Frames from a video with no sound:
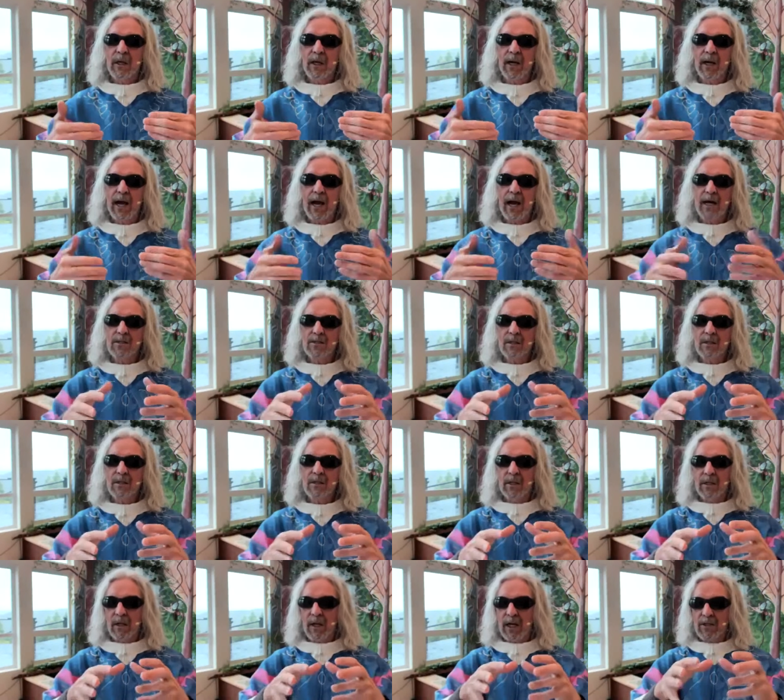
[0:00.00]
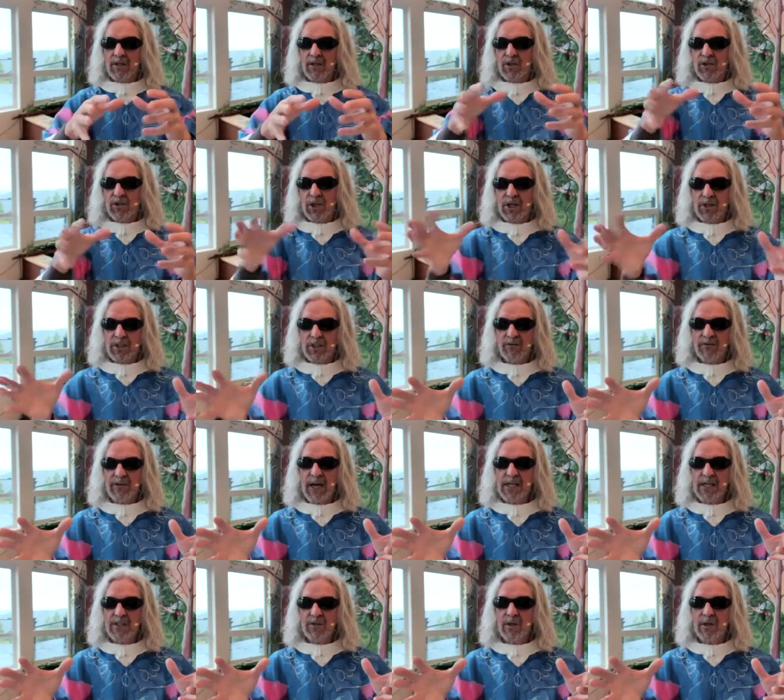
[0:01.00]
as Jesus of
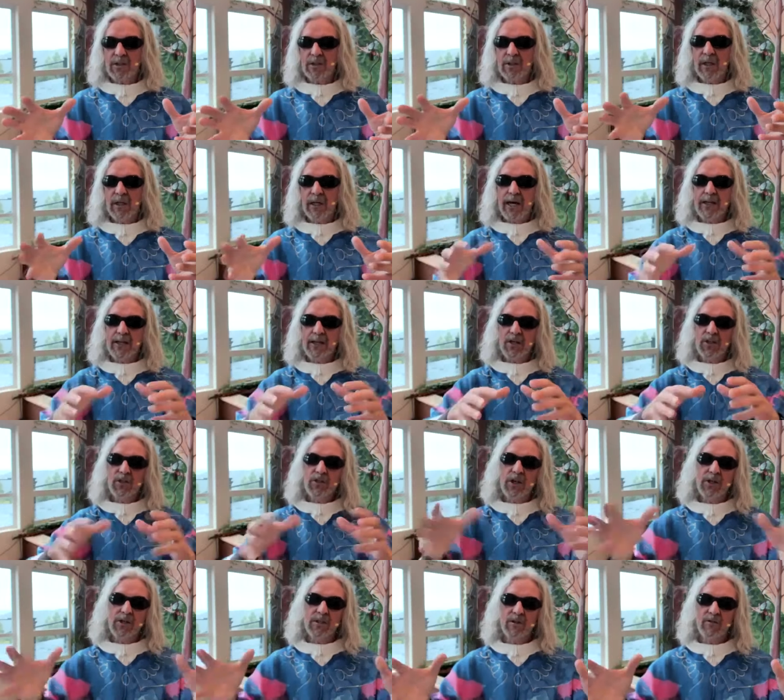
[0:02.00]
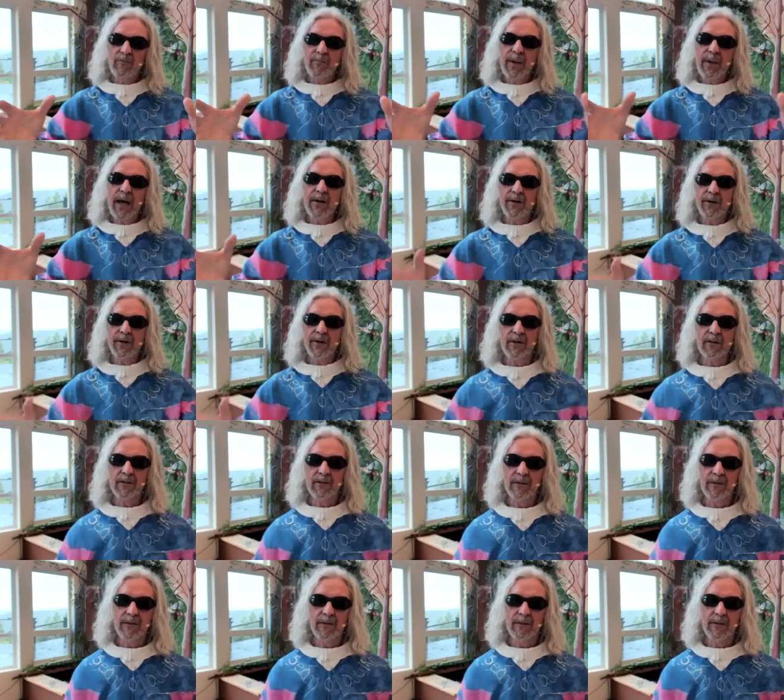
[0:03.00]
Nazareth and as Jesus of planet Earth.